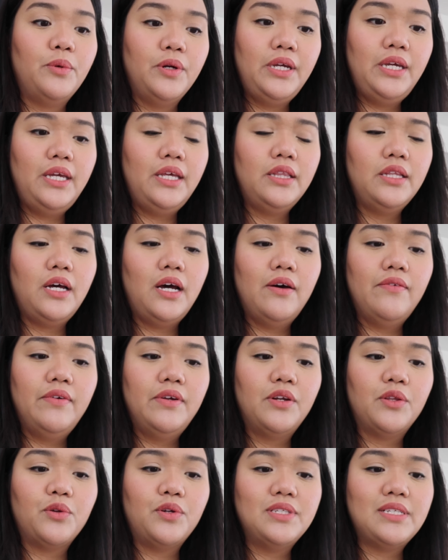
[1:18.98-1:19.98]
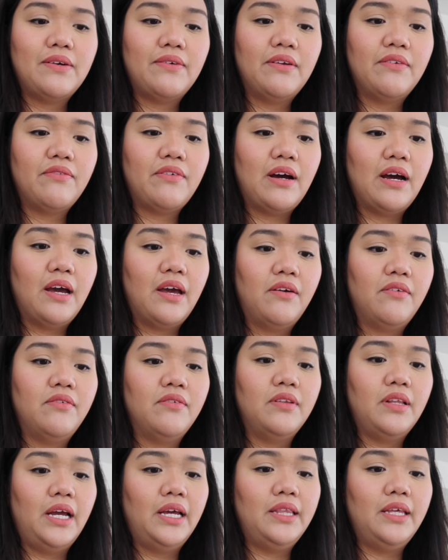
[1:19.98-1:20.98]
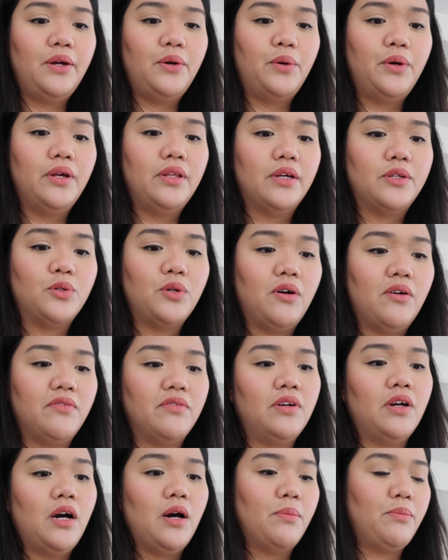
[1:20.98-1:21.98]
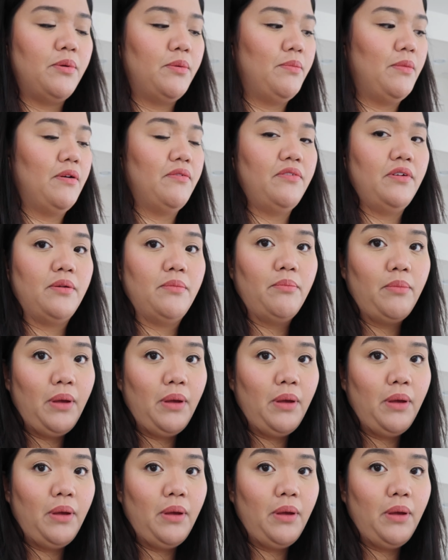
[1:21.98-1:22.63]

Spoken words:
Preheat the oven to 375, lightly oil a 12-cup muffin